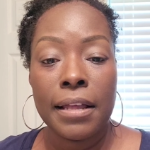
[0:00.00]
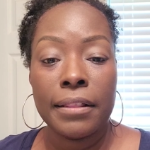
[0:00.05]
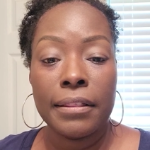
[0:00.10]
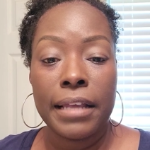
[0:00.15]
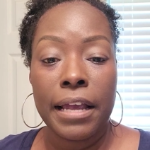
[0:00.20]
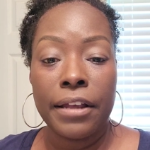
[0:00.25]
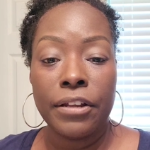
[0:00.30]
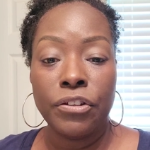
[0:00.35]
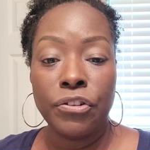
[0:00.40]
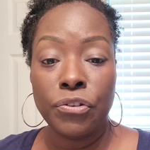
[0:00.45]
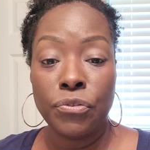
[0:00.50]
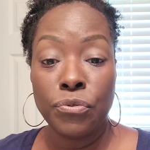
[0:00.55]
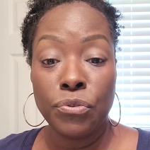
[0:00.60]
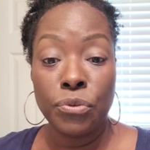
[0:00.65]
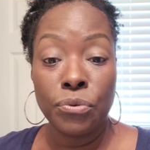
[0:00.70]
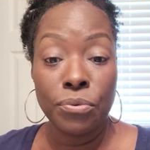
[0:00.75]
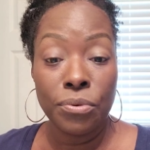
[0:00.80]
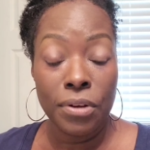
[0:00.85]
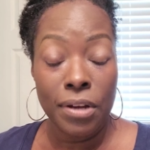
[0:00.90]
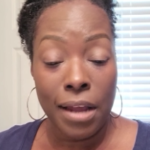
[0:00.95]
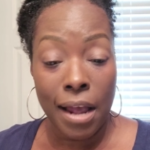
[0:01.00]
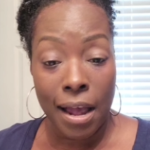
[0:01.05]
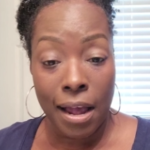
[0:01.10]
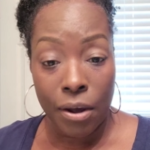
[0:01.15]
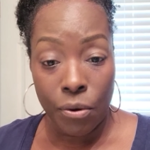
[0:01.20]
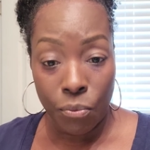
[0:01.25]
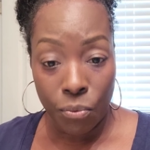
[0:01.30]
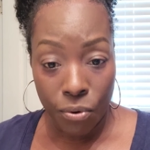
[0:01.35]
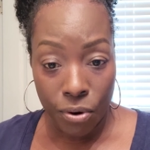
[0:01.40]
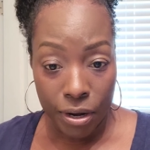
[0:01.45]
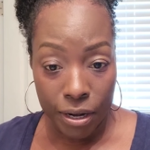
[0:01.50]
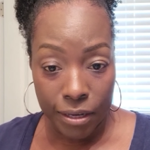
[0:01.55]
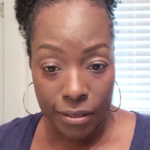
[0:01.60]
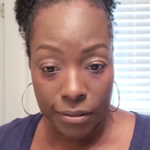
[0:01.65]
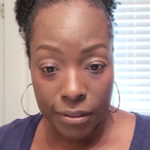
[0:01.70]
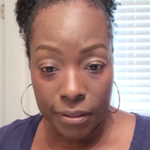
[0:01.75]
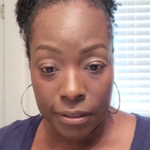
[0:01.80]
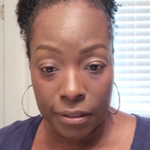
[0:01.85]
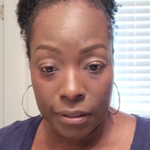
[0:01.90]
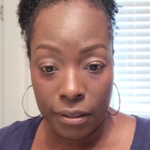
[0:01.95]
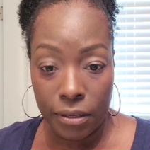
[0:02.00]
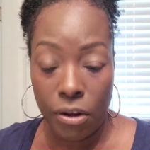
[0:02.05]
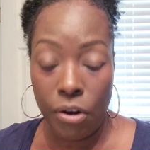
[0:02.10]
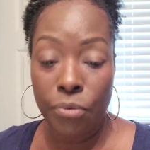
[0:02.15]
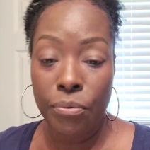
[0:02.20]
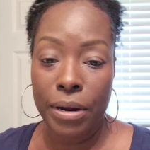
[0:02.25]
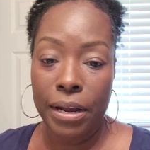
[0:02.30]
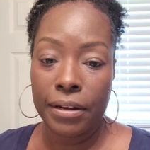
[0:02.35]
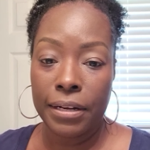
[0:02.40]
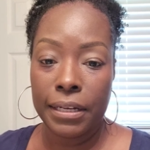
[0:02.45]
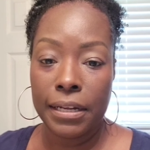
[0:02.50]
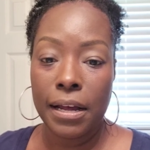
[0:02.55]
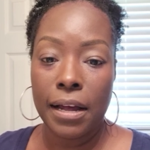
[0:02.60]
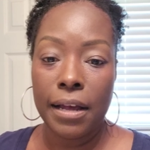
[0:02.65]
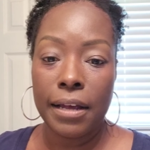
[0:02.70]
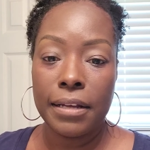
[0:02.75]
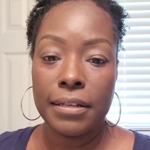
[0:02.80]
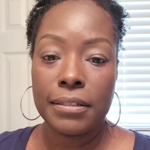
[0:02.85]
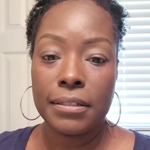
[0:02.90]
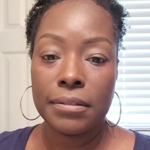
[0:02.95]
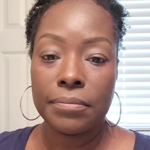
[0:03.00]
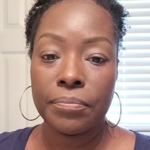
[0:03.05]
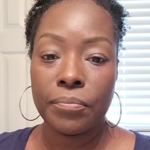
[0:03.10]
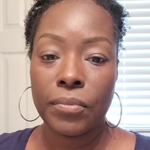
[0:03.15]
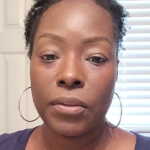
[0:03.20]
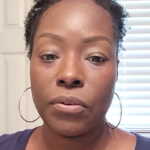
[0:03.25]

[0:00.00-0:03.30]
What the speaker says: that you do not want around the eyes.